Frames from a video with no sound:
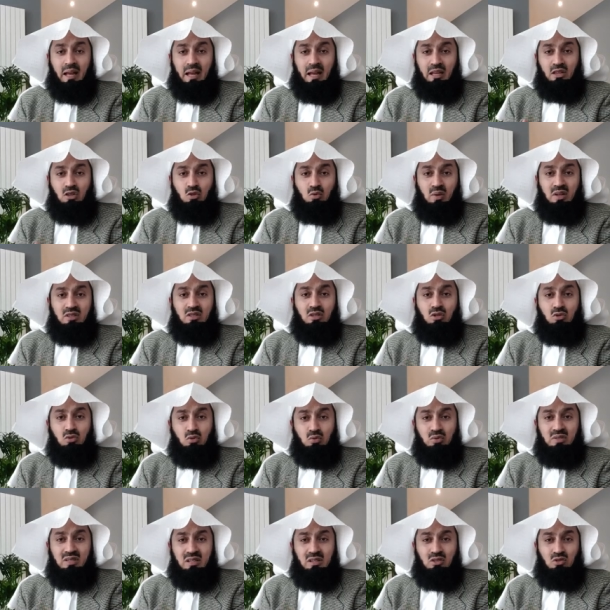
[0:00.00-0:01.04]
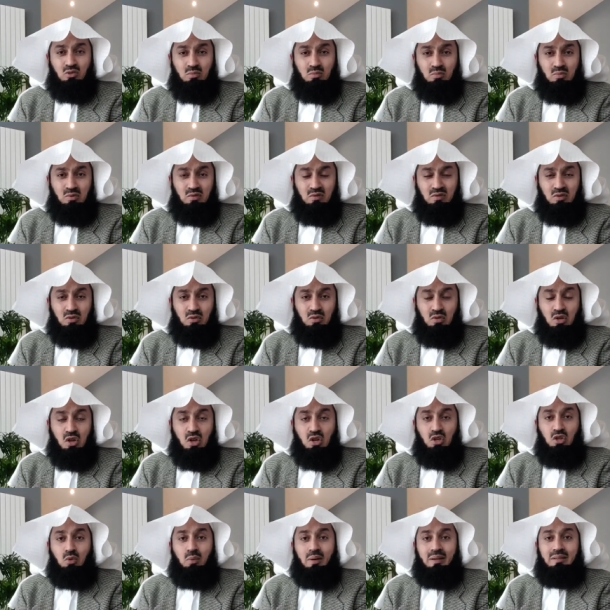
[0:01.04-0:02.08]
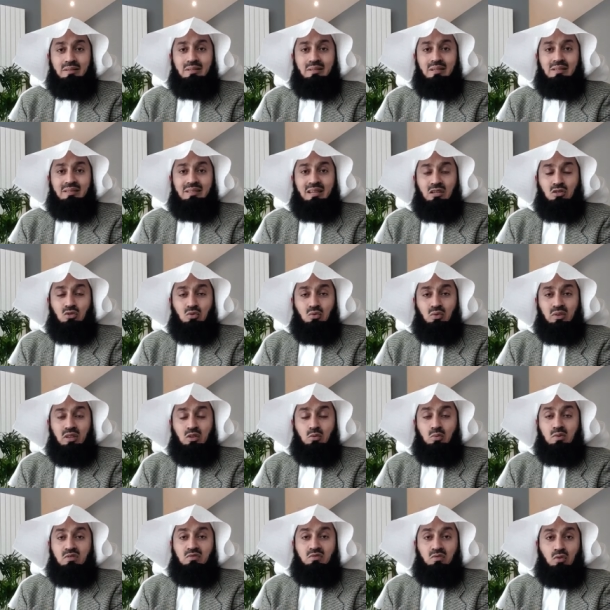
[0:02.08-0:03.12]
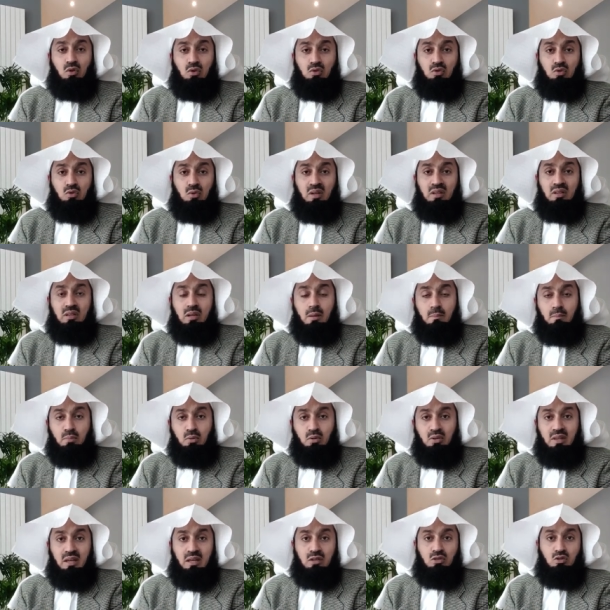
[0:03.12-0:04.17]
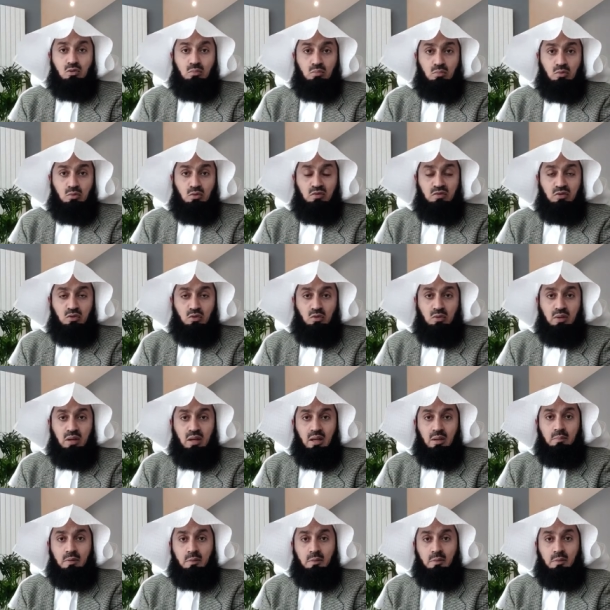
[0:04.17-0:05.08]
and you want a roti to move you you want a tattoo that was fraudulently put there to move you